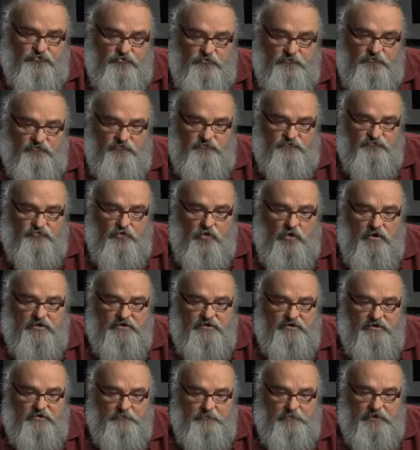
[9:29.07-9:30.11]
terms of
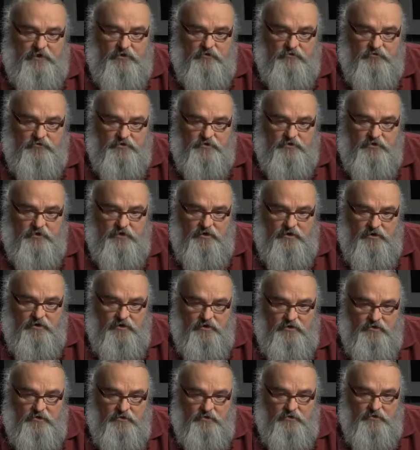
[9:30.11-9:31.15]
talking
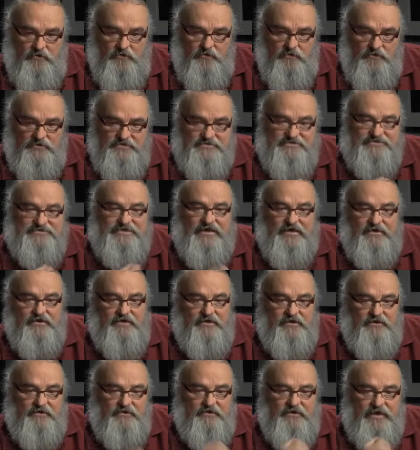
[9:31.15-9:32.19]
about
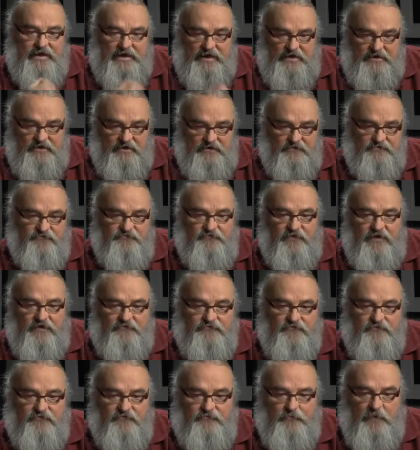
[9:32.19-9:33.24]
sending data as
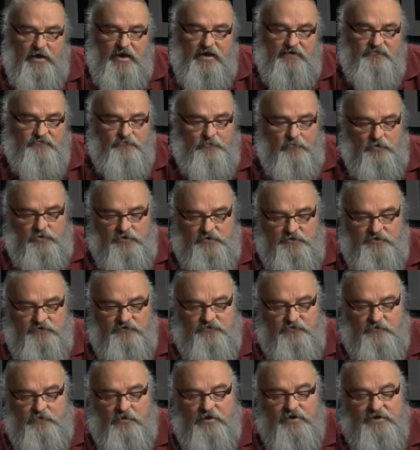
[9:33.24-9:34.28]
fast as possible, is
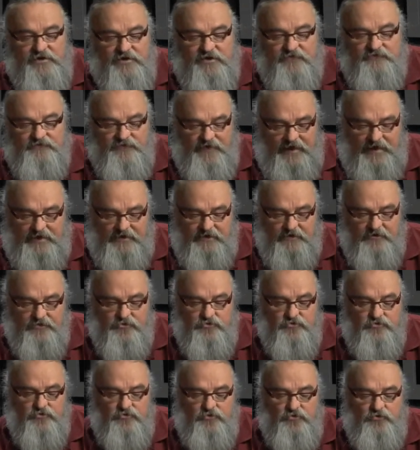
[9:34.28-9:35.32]
there any
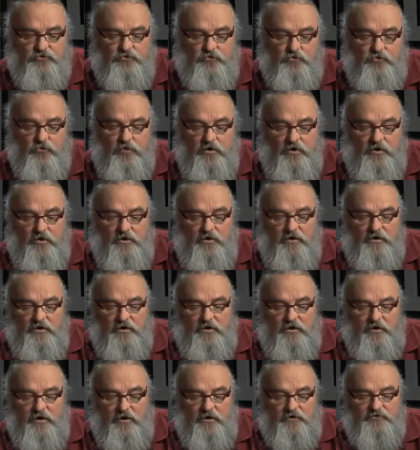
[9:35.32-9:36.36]
advantage to
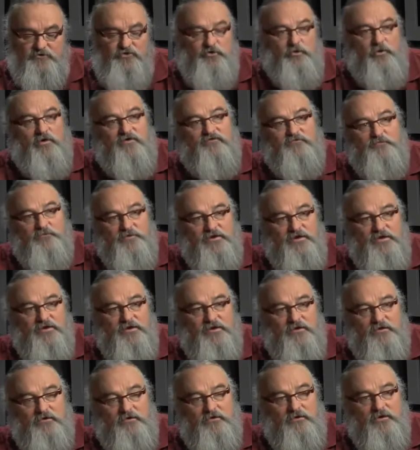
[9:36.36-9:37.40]

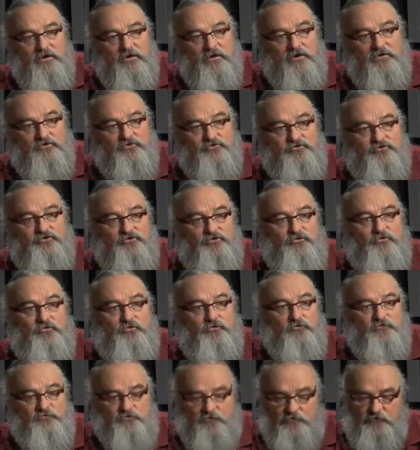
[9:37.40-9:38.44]
USB
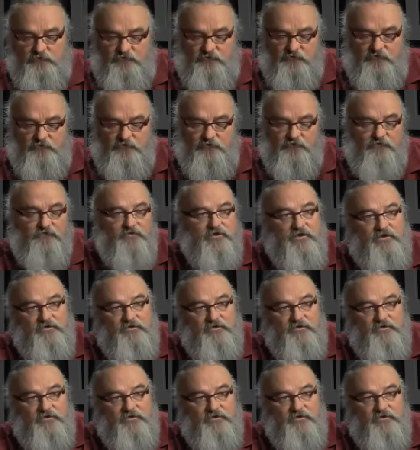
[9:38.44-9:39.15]
2 versus